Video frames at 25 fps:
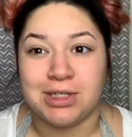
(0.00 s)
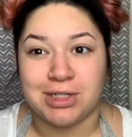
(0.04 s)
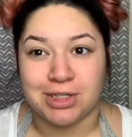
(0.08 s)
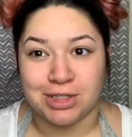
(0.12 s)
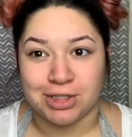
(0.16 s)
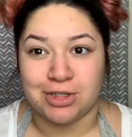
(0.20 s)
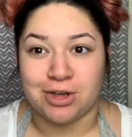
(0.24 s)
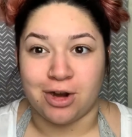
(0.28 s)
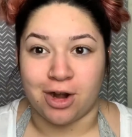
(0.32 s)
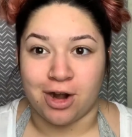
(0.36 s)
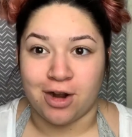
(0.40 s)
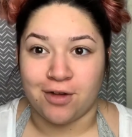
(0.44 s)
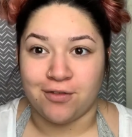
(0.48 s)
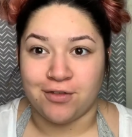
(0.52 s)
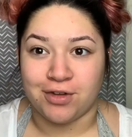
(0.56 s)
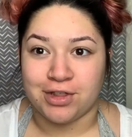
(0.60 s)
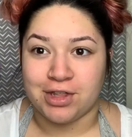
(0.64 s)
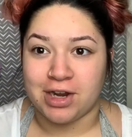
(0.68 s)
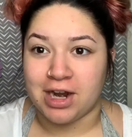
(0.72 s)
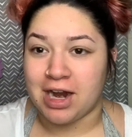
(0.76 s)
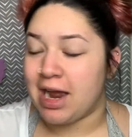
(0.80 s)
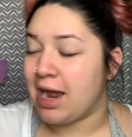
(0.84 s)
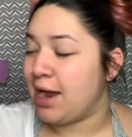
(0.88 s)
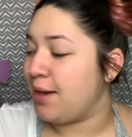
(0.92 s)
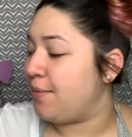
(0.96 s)
to start off with
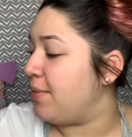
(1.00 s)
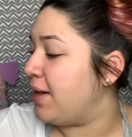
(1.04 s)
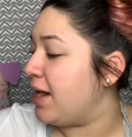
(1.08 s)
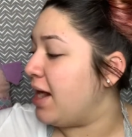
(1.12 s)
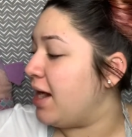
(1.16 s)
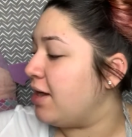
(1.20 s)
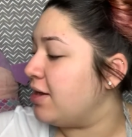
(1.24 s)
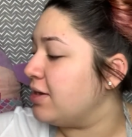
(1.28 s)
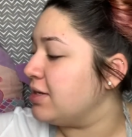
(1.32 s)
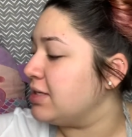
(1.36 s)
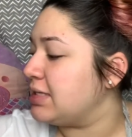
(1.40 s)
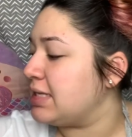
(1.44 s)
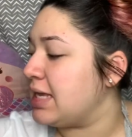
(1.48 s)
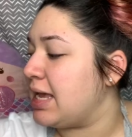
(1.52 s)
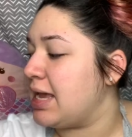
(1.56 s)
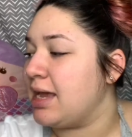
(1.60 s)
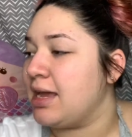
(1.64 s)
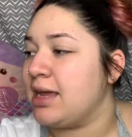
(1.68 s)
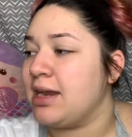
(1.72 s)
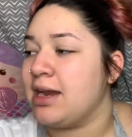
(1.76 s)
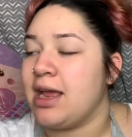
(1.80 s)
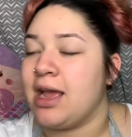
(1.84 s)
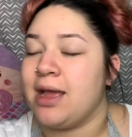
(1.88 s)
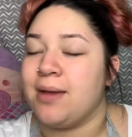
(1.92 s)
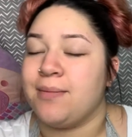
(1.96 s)
our eyebrows,
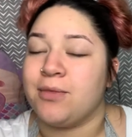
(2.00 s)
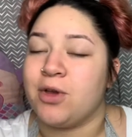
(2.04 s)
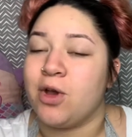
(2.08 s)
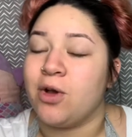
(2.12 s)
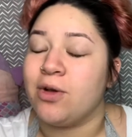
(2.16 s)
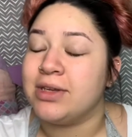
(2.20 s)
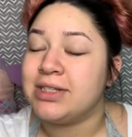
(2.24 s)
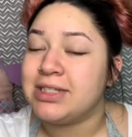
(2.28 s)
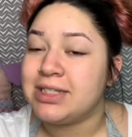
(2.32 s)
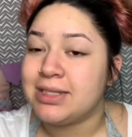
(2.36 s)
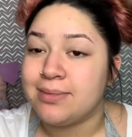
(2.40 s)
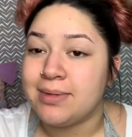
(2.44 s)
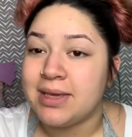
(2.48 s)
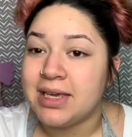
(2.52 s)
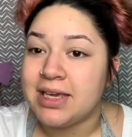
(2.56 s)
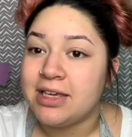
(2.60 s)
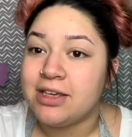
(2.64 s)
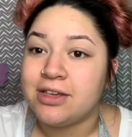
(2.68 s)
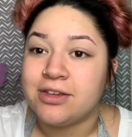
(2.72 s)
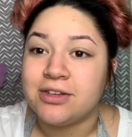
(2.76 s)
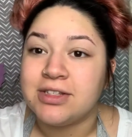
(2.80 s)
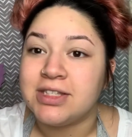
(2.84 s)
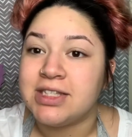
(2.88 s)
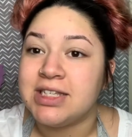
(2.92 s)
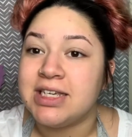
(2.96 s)
and I'm going to be
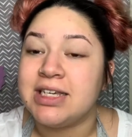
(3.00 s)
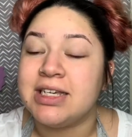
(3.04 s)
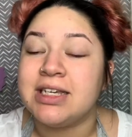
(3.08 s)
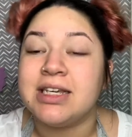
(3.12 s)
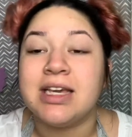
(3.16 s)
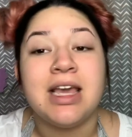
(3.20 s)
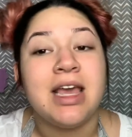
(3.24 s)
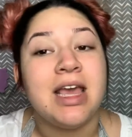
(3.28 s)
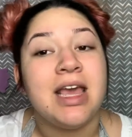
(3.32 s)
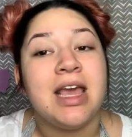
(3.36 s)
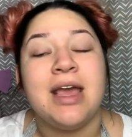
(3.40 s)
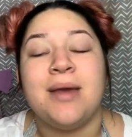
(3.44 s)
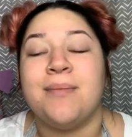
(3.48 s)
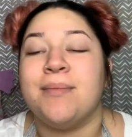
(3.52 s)
using